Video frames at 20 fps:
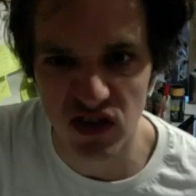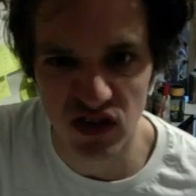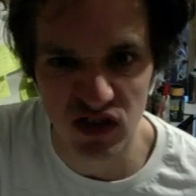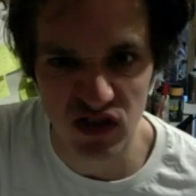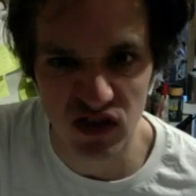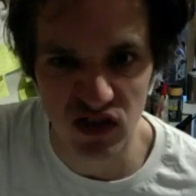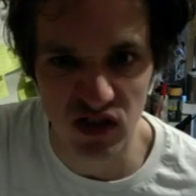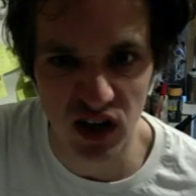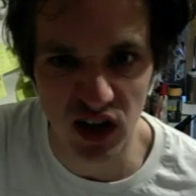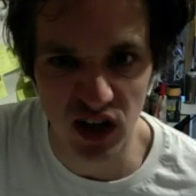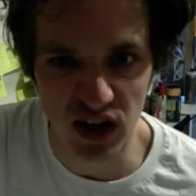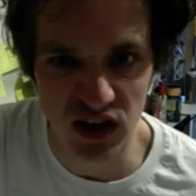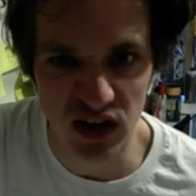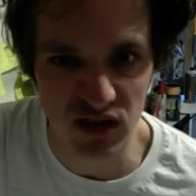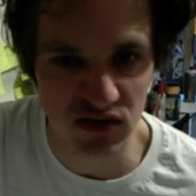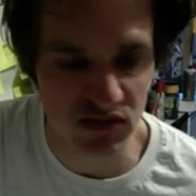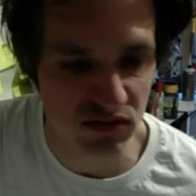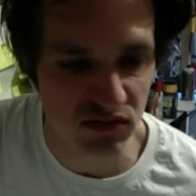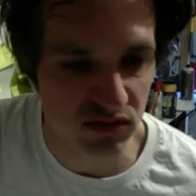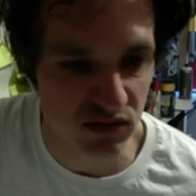Just
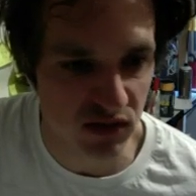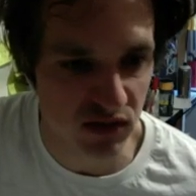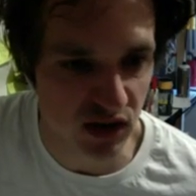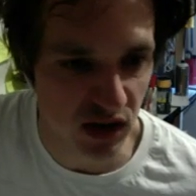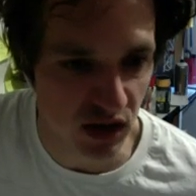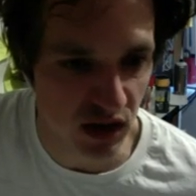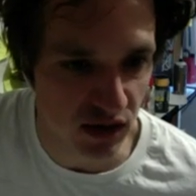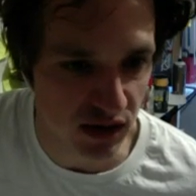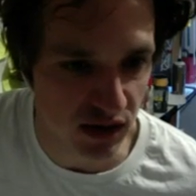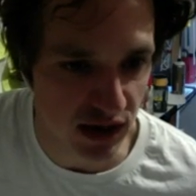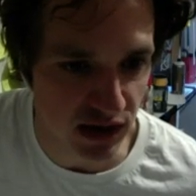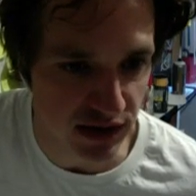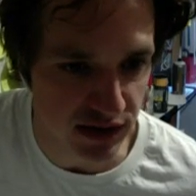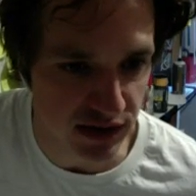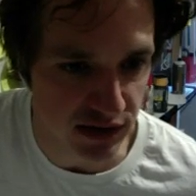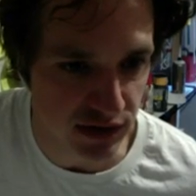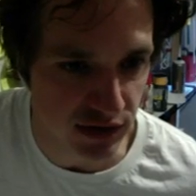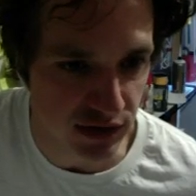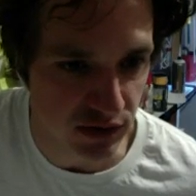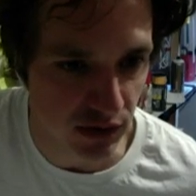like,
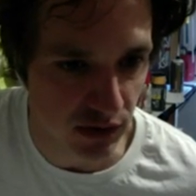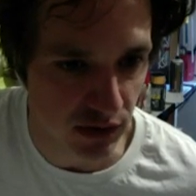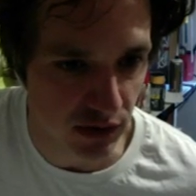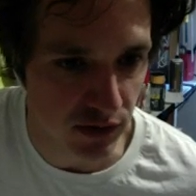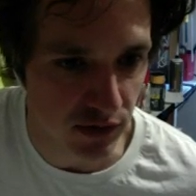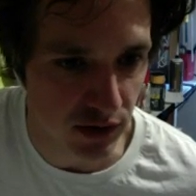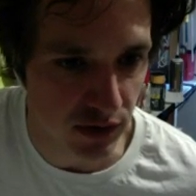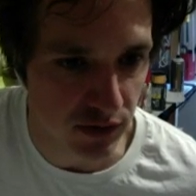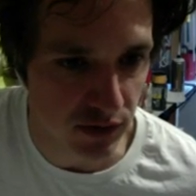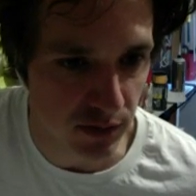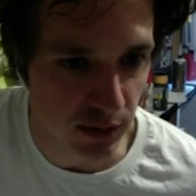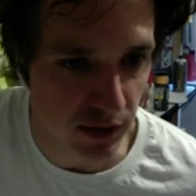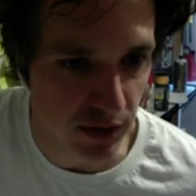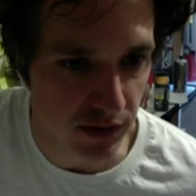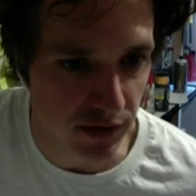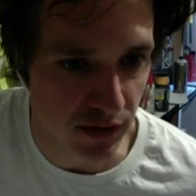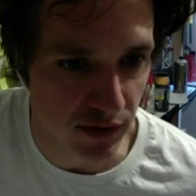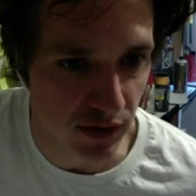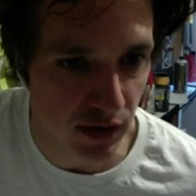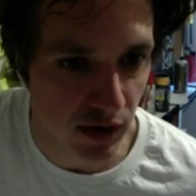easy to grow things
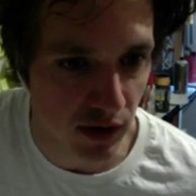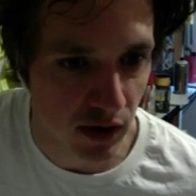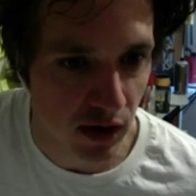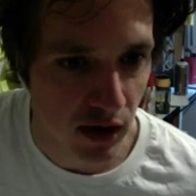basically.